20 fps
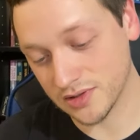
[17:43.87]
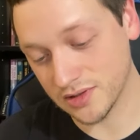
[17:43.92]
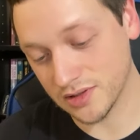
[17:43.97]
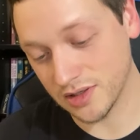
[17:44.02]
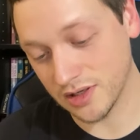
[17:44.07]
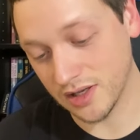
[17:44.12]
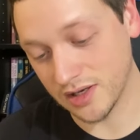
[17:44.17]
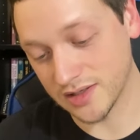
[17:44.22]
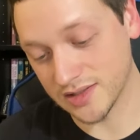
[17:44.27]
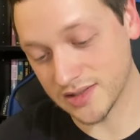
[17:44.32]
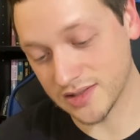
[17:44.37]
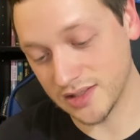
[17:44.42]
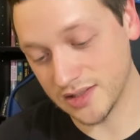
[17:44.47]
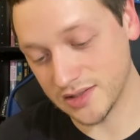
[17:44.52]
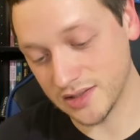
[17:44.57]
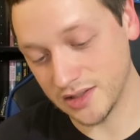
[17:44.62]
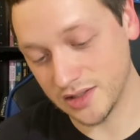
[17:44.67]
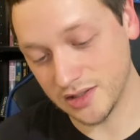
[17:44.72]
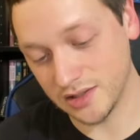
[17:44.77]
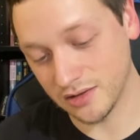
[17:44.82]
and a
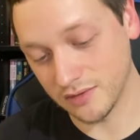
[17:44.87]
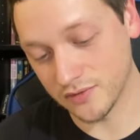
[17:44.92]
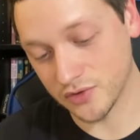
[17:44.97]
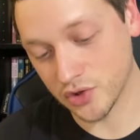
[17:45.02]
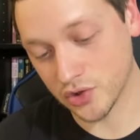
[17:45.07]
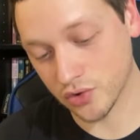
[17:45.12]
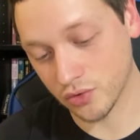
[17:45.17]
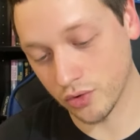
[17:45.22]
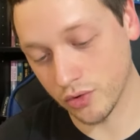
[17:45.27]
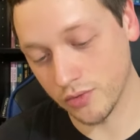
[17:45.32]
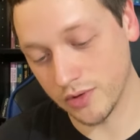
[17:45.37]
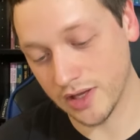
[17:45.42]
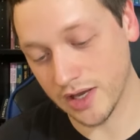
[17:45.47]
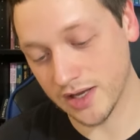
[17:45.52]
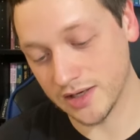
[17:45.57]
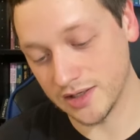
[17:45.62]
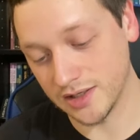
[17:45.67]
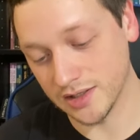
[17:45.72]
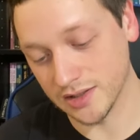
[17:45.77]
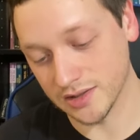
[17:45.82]
seasoning of screwy
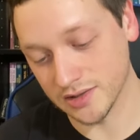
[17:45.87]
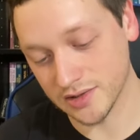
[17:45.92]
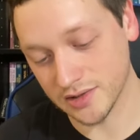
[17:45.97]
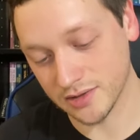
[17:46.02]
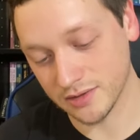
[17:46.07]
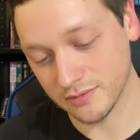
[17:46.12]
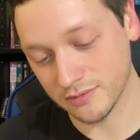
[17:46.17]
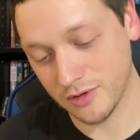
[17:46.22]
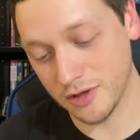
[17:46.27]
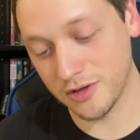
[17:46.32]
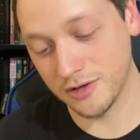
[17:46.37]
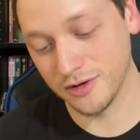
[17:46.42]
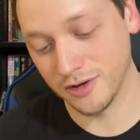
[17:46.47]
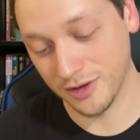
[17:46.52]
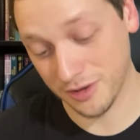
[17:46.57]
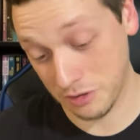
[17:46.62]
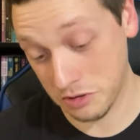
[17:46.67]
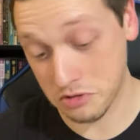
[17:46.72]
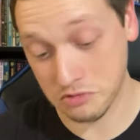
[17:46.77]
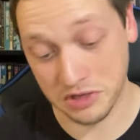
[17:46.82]
ideas.
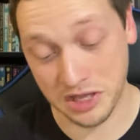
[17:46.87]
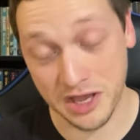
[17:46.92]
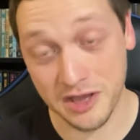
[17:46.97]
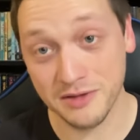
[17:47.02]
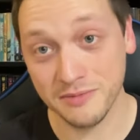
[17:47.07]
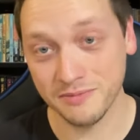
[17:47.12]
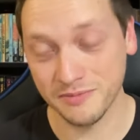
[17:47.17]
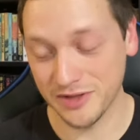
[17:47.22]
Okay.